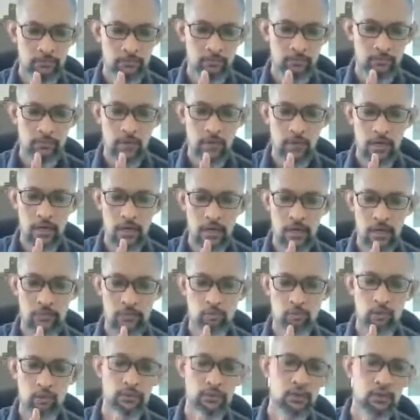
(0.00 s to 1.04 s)
what
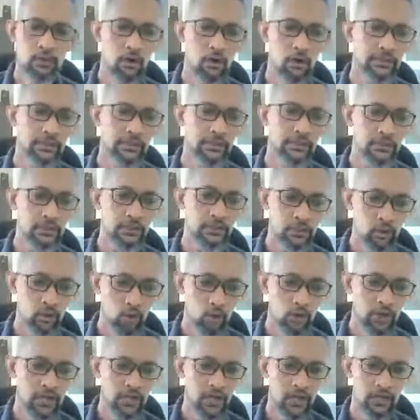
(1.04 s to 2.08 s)
we call that, your
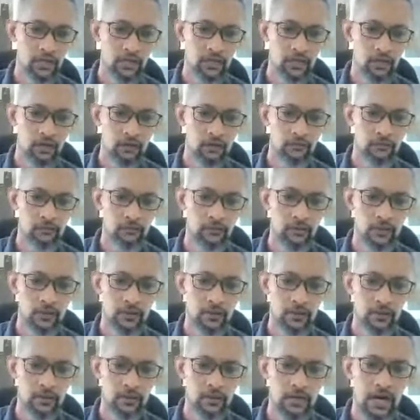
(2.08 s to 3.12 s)
kind of,
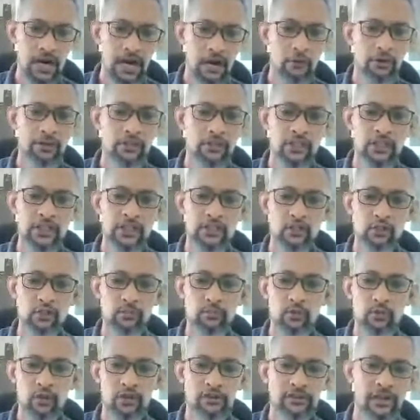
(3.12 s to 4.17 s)
how actually you
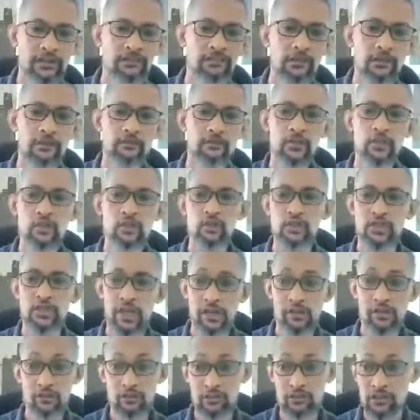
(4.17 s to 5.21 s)
progressively
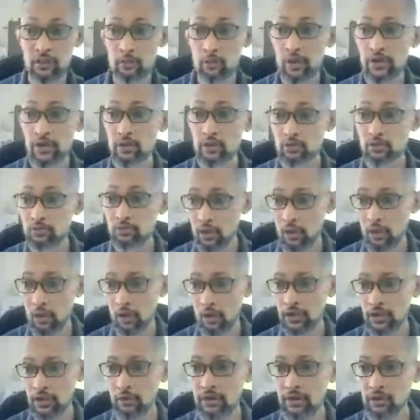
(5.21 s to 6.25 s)
change the way you draw, the
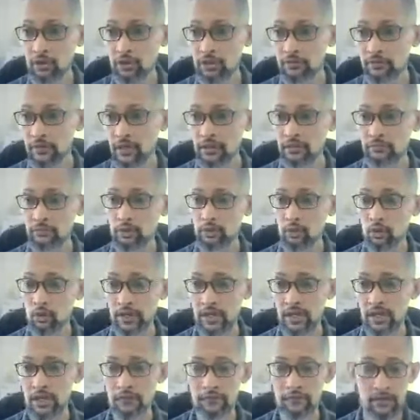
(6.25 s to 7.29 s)
way you develop your kind
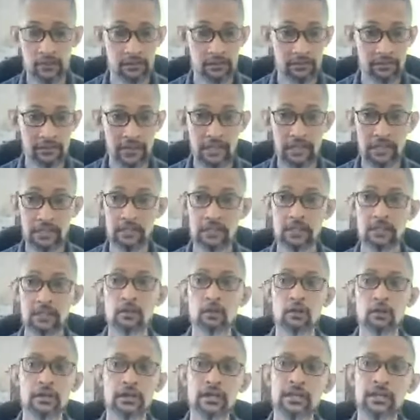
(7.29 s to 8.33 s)
of understanding,
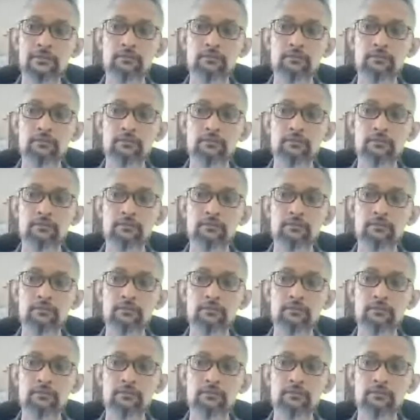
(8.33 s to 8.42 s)
okay.